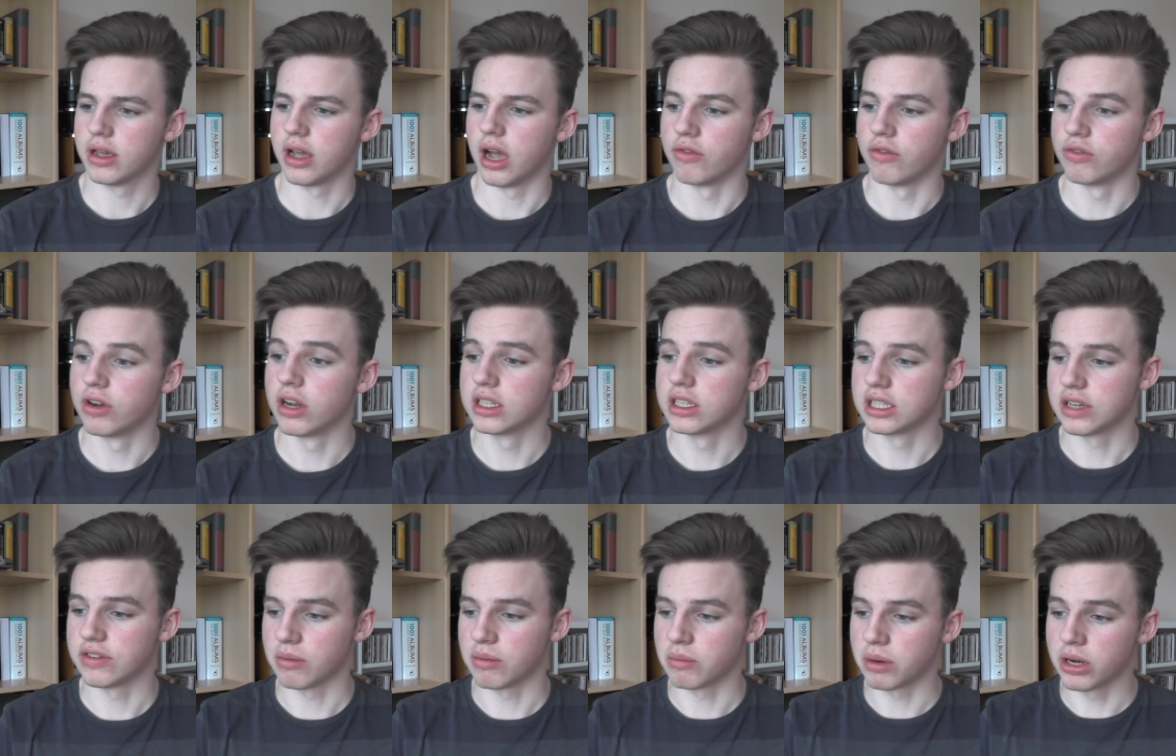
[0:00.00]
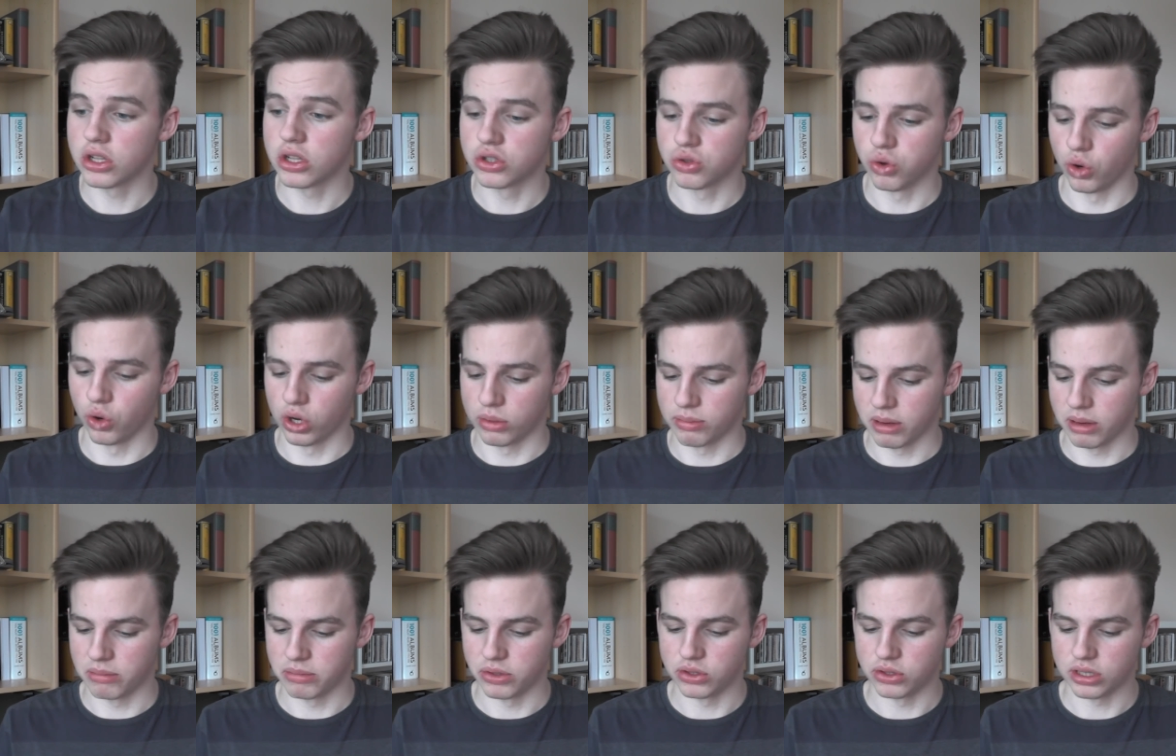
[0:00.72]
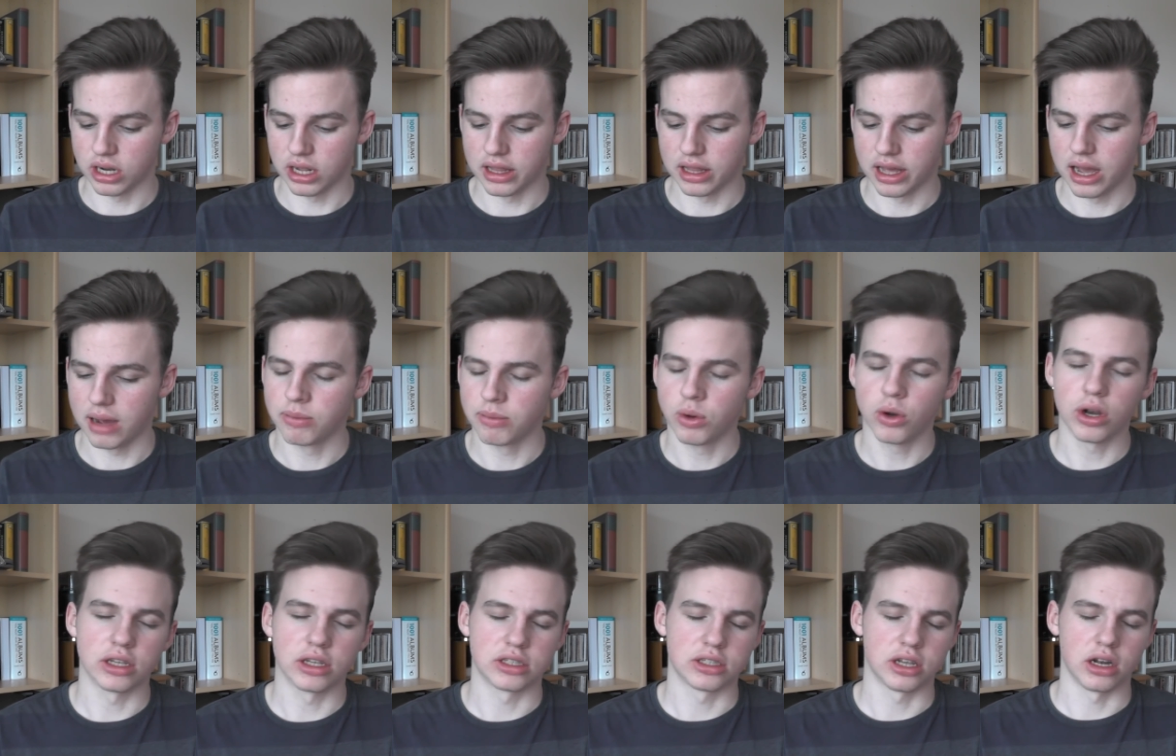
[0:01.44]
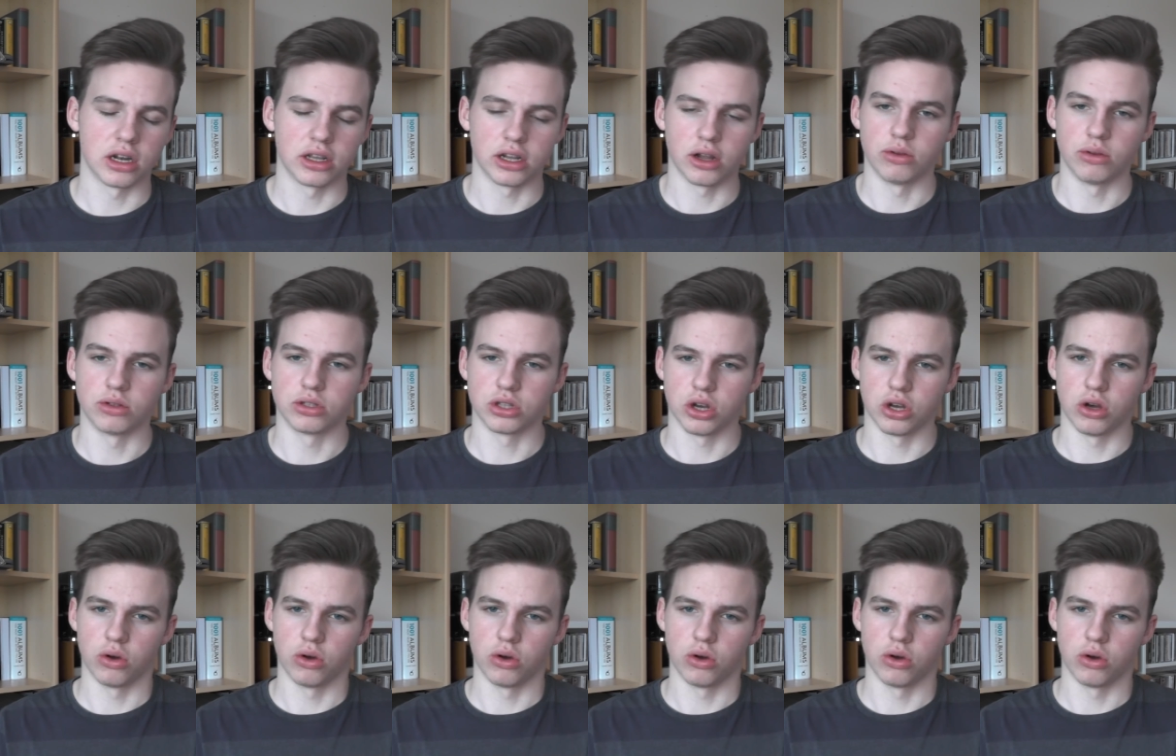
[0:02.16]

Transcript: I've realised if I'm going to talk about music like that, I'm not necessarily going to the